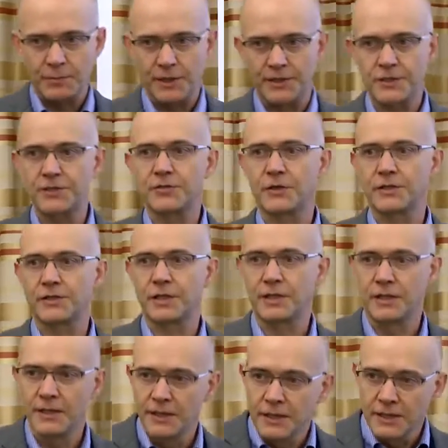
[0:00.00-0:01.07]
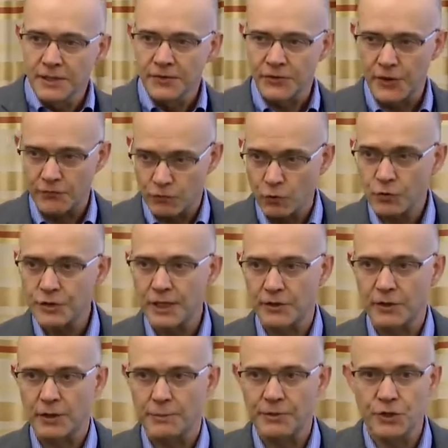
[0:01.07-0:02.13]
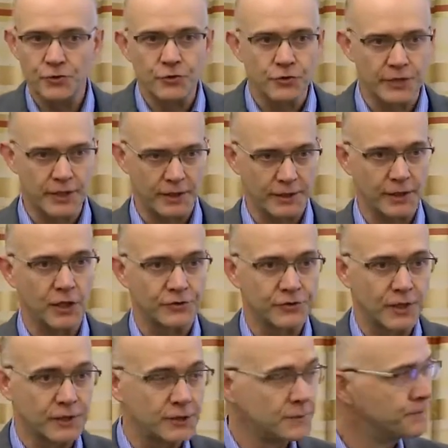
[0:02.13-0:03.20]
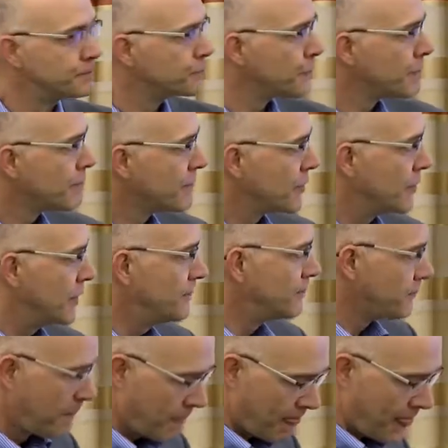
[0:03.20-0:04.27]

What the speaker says: parties trust the rules that are going to be used to settle the contracts, right?